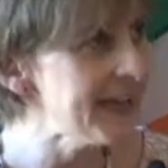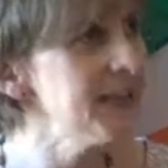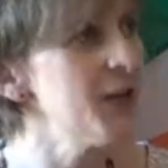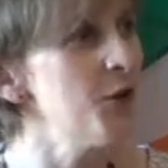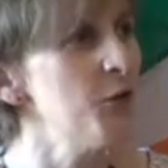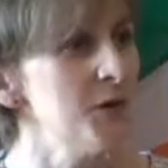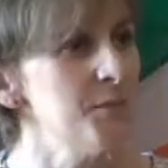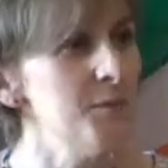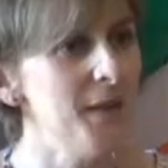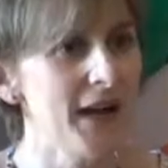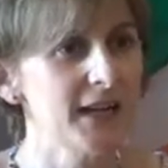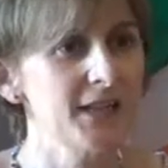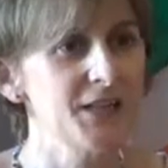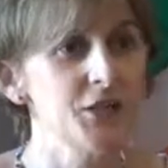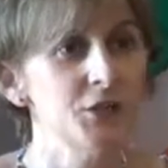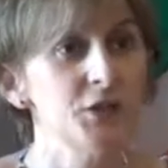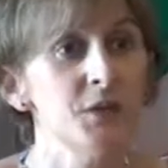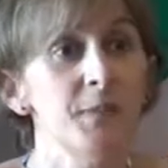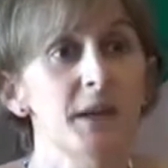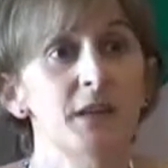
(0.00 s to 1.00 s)
going back
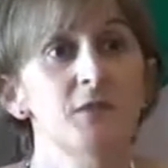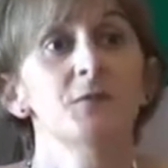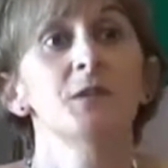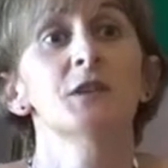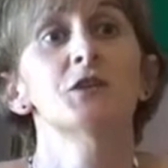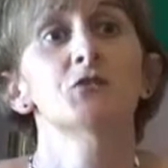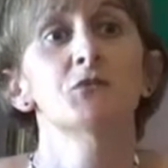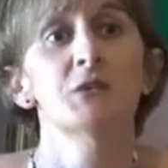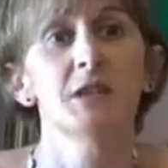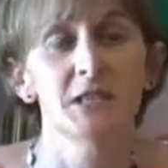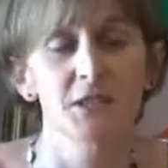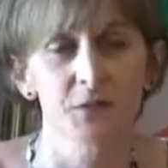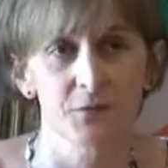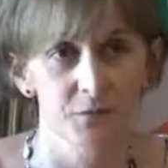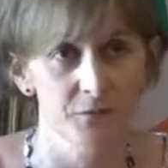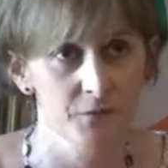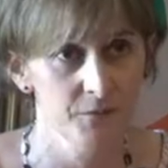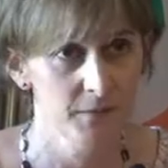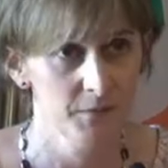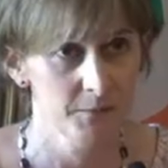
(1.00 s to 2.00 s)
to the beneficiaries
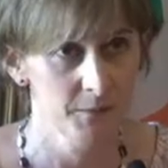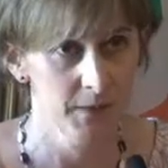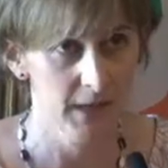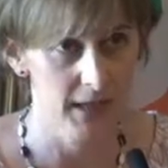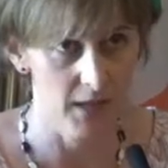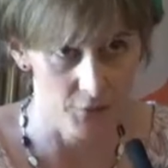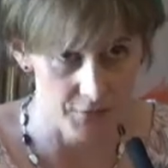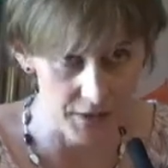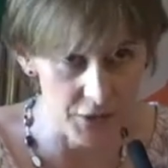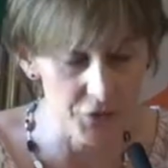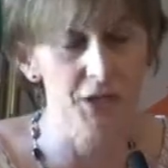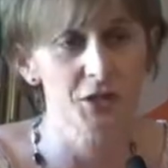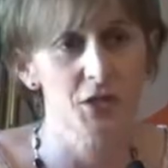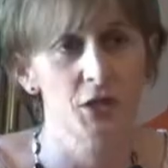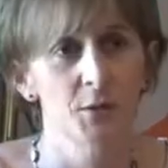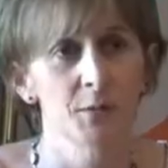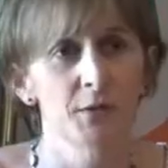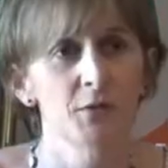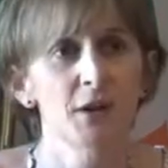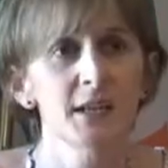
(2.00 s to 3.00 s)
of international
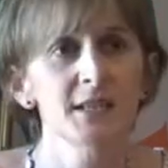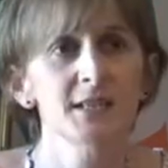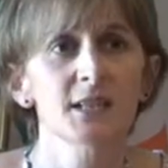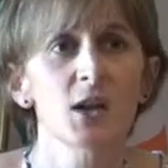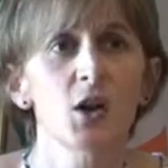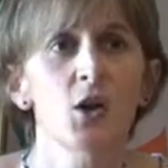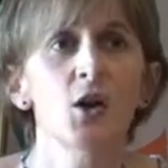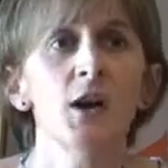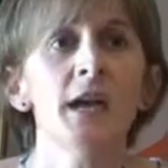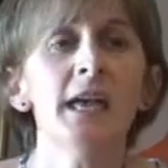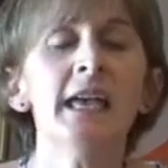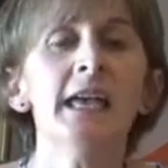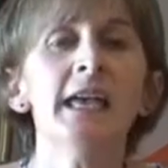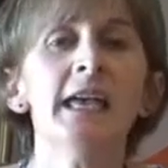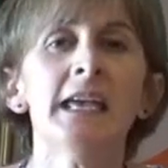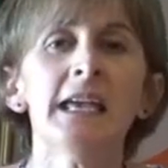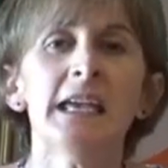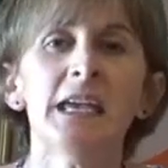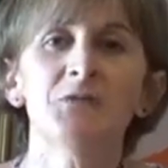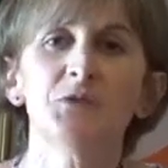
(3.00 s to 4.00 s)
human rights law,
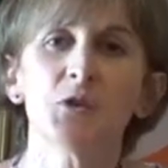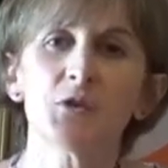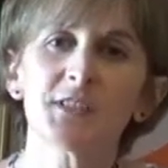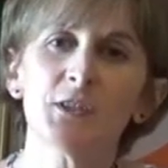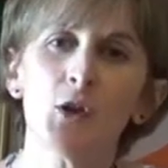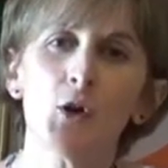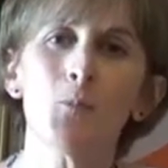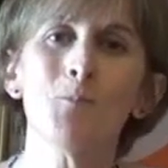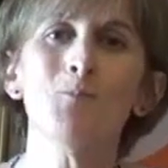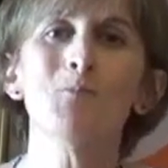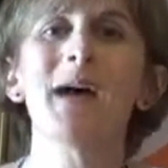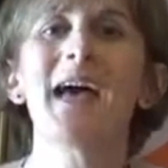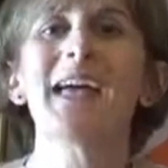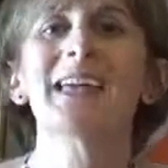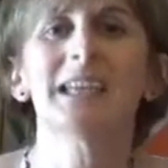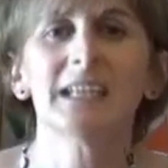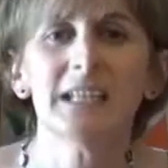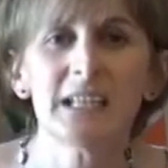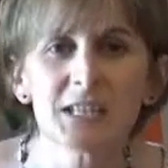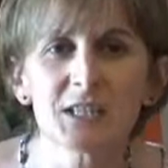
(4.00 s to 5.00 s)
if there's no
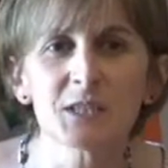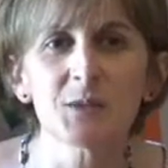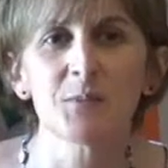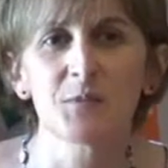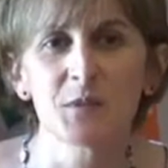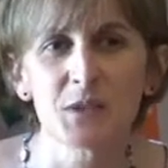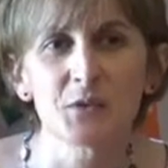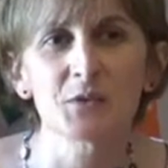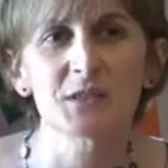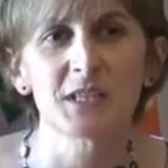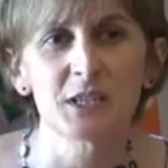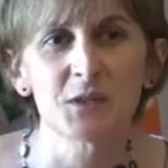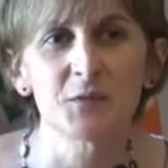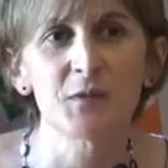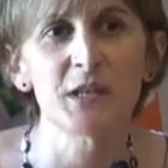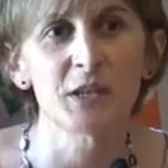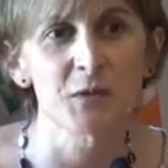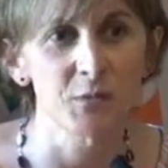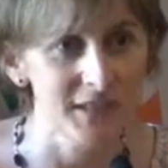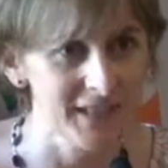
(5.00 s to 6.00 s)
mechanism for those
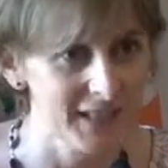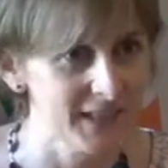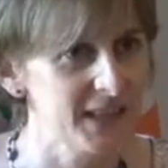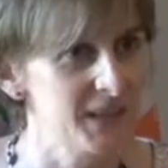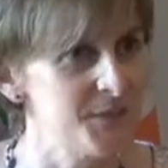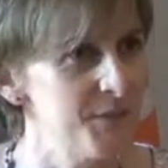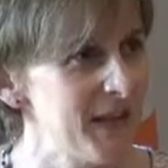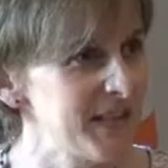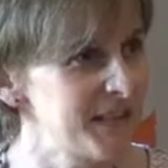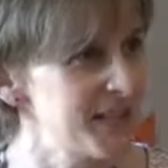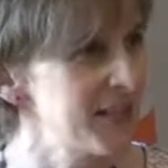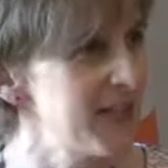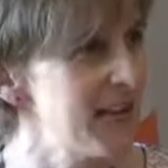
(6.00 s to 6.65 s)
individuals at the domestic